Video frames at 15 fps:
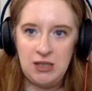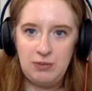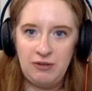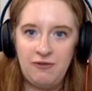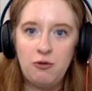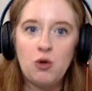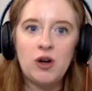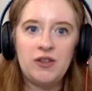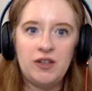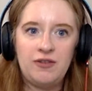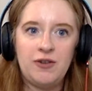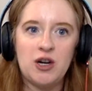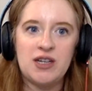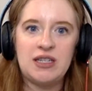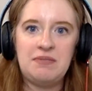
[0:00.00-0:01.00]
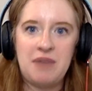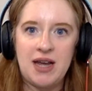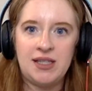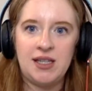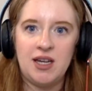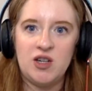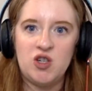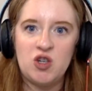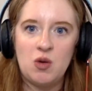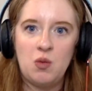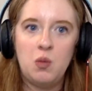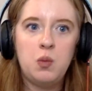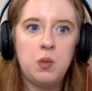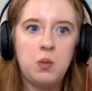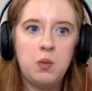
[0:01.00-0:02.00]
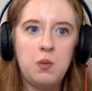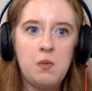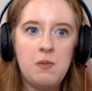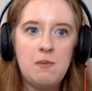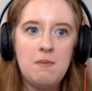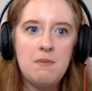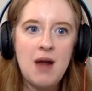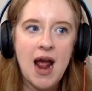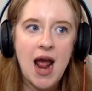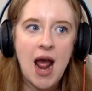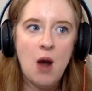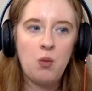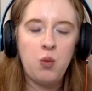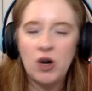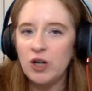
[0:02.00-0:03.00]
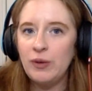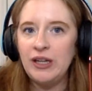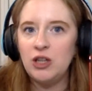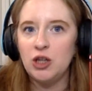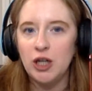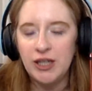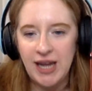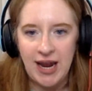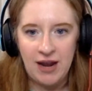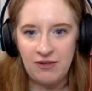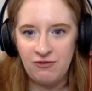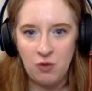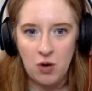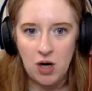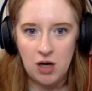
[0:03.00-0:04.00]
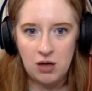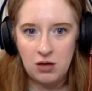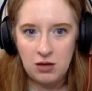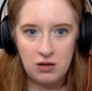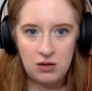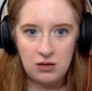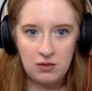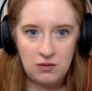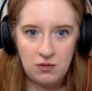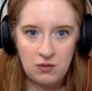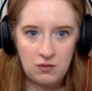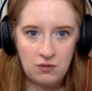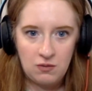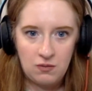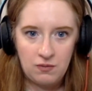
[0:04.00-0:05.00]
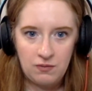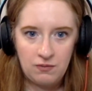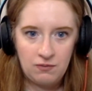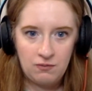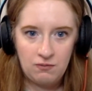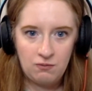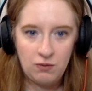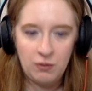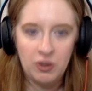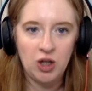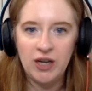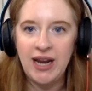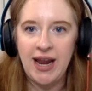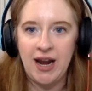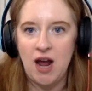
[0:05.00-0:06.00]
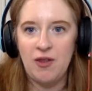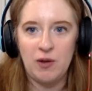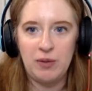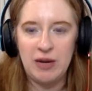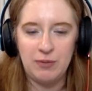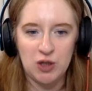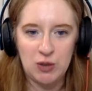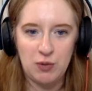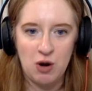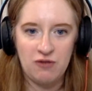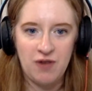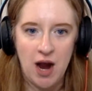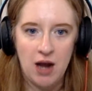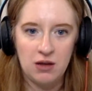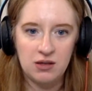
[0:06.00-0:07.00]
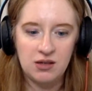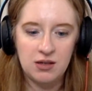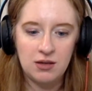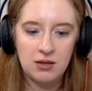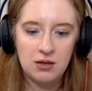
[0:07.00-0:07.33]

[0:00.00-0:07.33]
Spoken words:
before the first message, what are we looking for when we're looking at other people's profiles?